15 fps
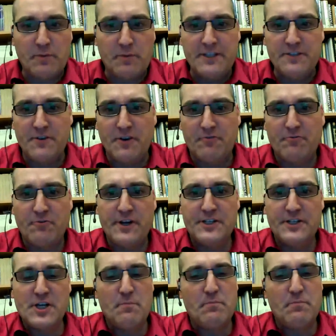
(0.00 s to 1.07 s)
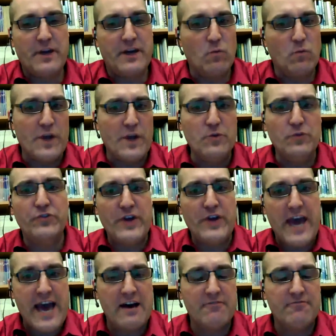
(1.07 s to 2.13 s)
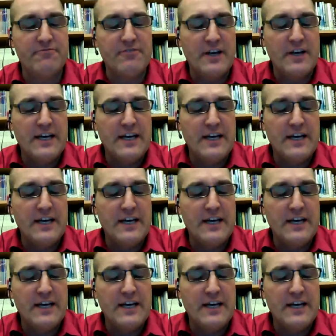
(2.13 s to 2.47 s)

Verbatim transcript: please feel free to jump in. We used to have.